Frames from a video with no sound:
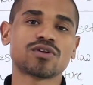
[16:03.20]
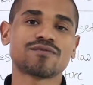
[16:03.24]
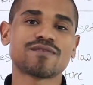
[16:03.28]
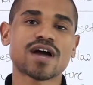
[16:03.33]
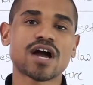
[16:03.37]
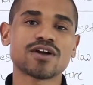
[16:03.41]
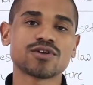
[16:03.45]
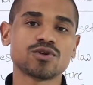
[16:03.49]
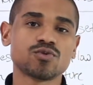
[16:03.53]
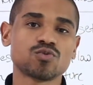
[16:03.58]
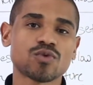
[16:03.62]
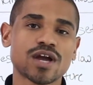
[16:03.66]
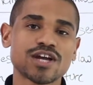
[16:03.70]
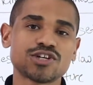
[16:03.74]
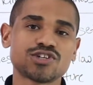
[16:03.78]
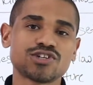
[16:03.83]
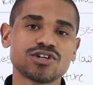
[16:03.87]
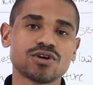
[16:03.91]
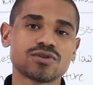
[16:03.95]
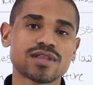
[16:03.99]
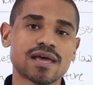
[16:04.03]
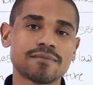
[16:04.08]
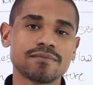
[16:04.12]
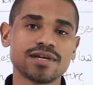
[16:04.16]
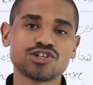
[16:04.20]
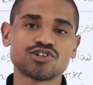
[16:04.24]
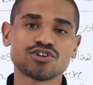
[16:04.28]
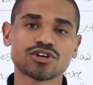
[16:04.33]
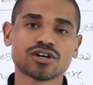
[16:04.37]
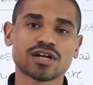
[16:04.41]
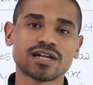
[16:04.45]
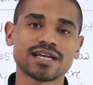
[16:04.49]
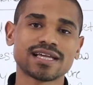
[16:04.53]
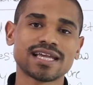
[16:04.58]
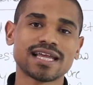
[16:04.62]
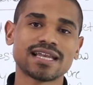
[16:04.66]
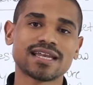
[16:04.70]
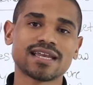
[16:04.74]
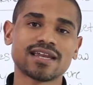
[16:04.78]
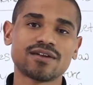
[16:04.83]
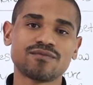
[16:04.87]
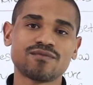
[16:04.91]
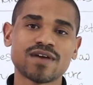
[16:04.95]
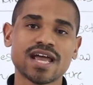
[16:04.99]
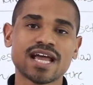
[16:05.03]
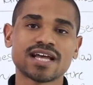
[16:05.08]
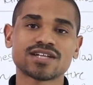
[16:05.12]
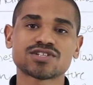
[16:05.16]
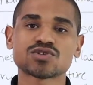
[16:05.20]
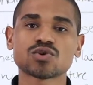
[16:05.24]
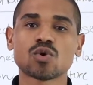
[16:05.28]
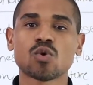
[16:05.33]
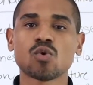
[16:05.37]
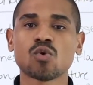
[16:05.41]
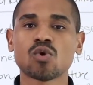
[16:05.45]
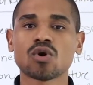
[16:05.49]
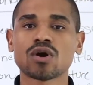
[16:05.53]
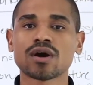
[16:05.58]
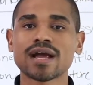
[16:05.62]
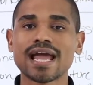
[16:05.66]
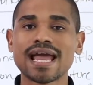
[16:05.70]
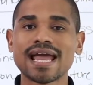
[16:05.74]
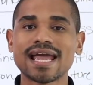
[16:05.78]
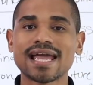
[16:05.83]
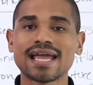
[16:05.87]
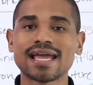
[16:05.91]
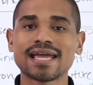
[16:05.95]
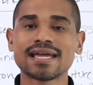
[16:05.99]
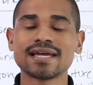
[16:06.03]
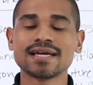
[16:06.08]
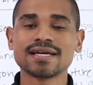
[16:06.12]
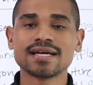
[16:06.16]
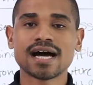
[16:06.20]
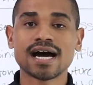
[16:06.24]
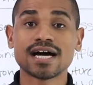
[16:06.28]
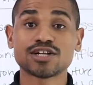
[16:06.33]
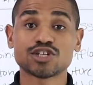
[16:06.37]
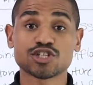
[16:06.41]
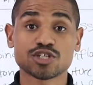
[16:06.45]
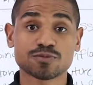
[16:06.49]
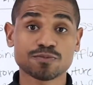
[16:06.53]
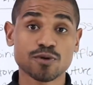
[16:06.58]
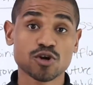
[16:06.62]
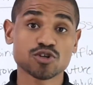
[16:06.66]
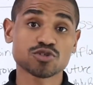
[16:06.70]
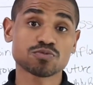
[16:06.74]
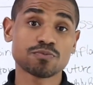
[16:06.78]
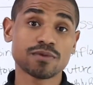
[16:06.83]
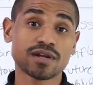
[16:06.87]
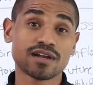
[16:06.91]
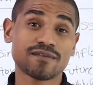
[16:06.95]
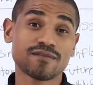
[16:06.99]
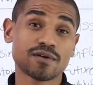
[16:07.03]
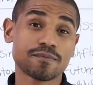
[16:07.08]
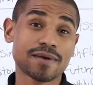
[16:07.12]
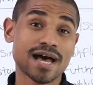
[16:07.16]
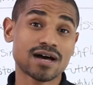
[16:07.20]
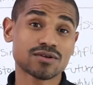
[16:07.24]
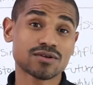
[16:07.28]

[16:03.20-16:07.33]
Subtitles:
loan to value ratio. That means you're going to get an advance or a disbursement of